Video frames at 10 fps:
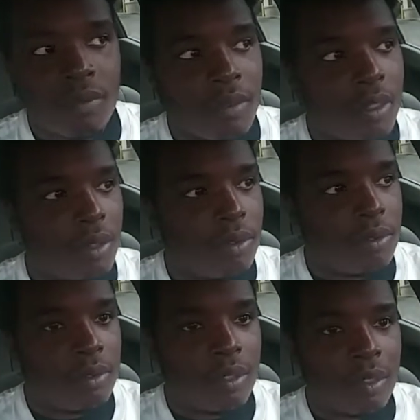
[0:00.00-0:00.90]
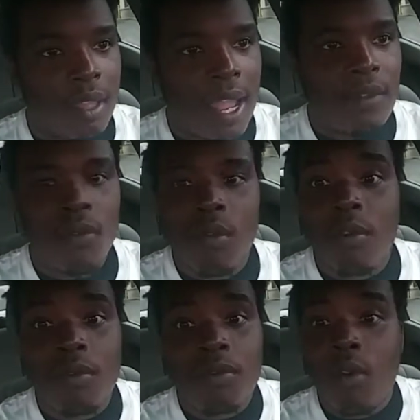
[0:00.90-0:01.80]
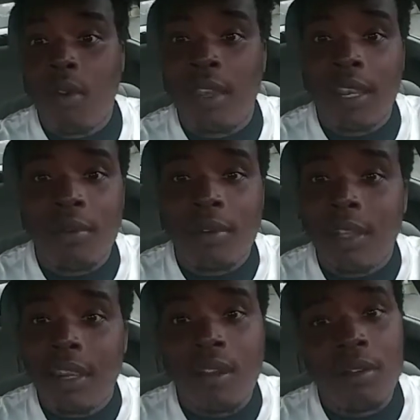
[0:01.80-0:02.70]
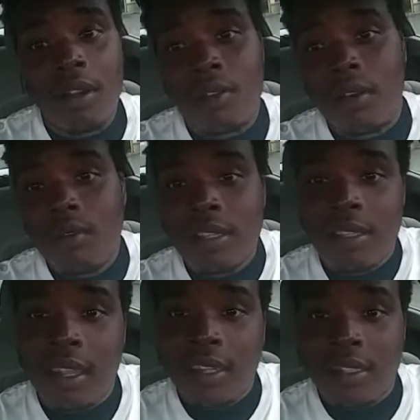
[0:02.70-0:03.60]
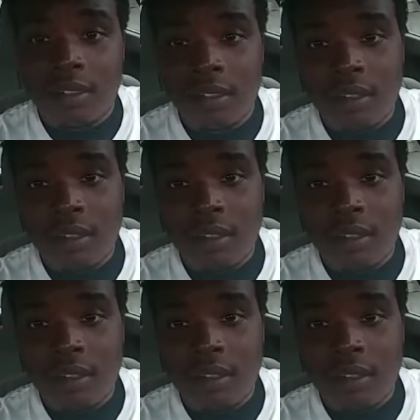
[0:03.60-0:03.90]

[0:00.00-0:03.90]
you know, I even wrote a, wrote a letter letter of resignation.